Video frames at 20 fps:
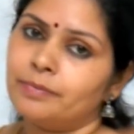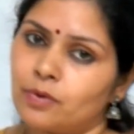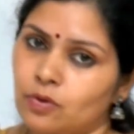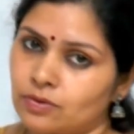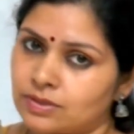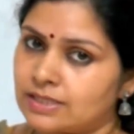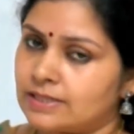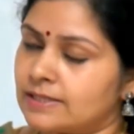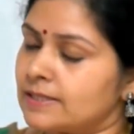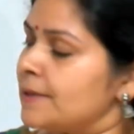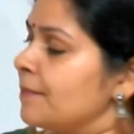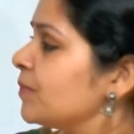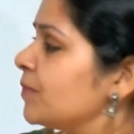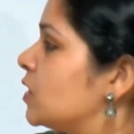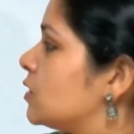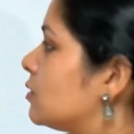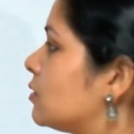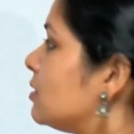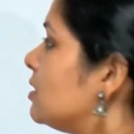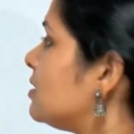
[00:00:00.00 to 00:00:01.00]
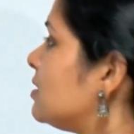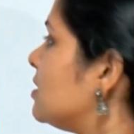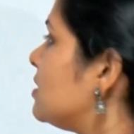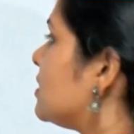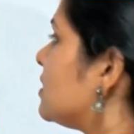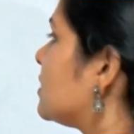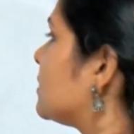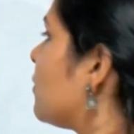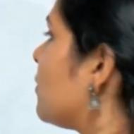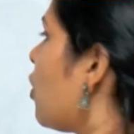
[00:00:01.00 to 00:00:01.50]
process. So, this is a
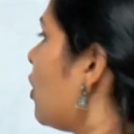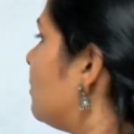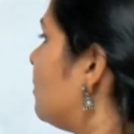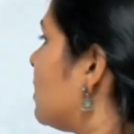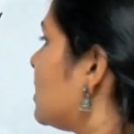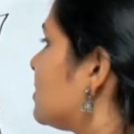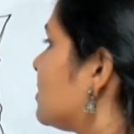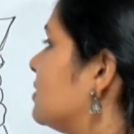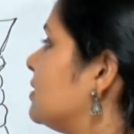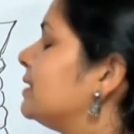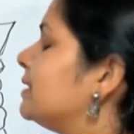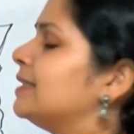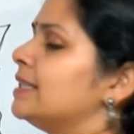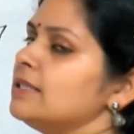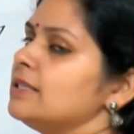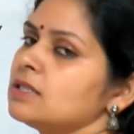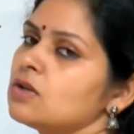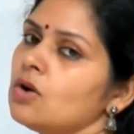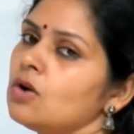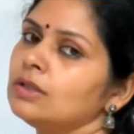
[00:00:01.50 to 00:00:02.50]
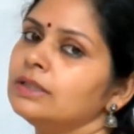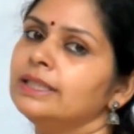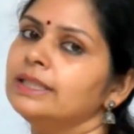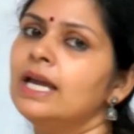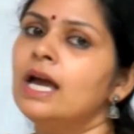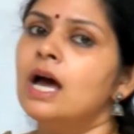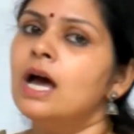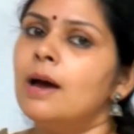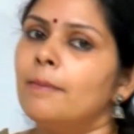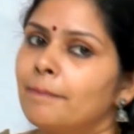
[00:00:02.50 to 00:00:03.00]
small muscle, and that is called the
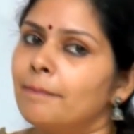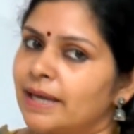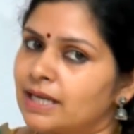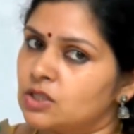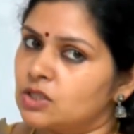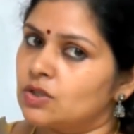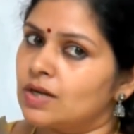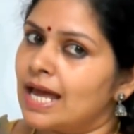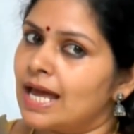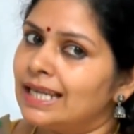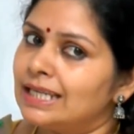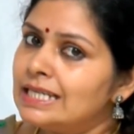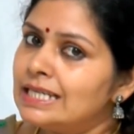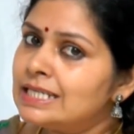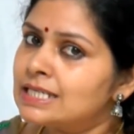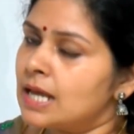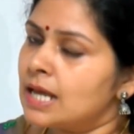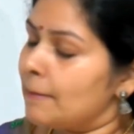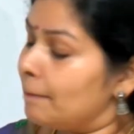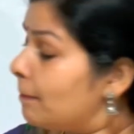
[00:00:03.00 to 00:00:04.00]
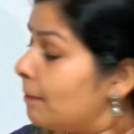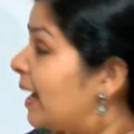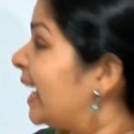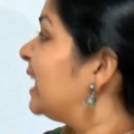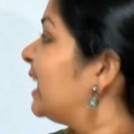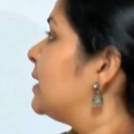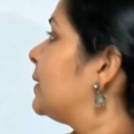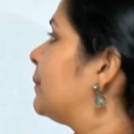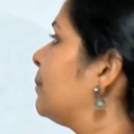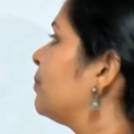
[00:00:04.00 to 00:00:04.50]
pectoralis
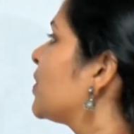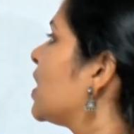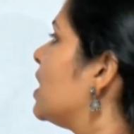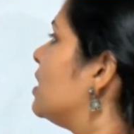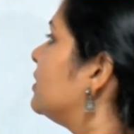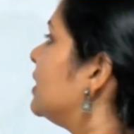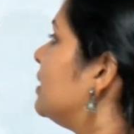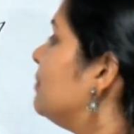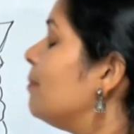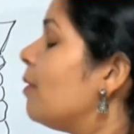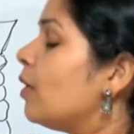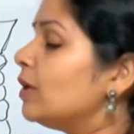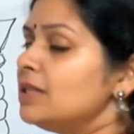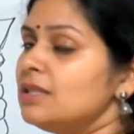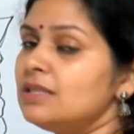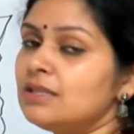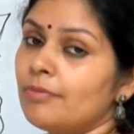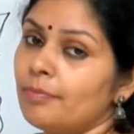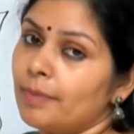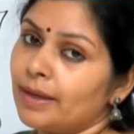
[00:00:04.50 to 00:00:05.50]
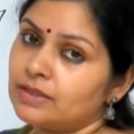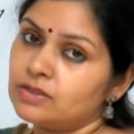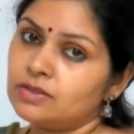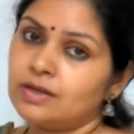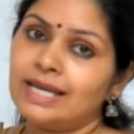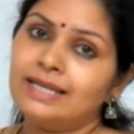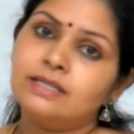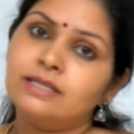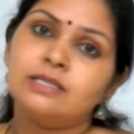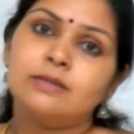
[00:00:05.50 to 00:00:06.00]
minor. The importance of
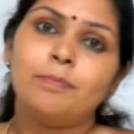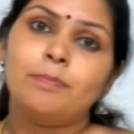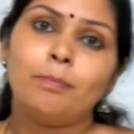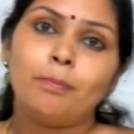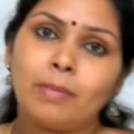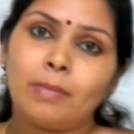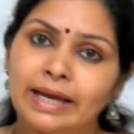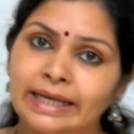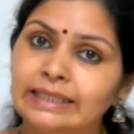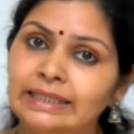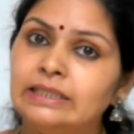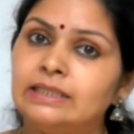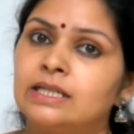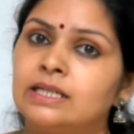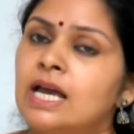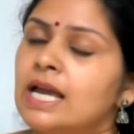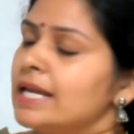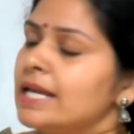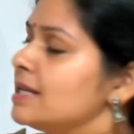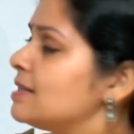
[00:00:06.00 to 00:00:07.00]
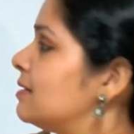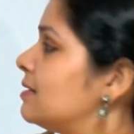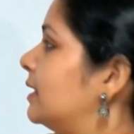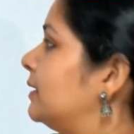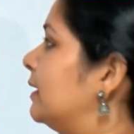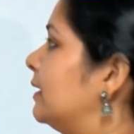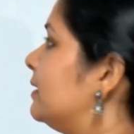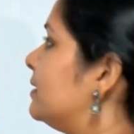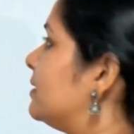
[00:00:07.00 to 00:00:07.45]
pectoralis minor is that it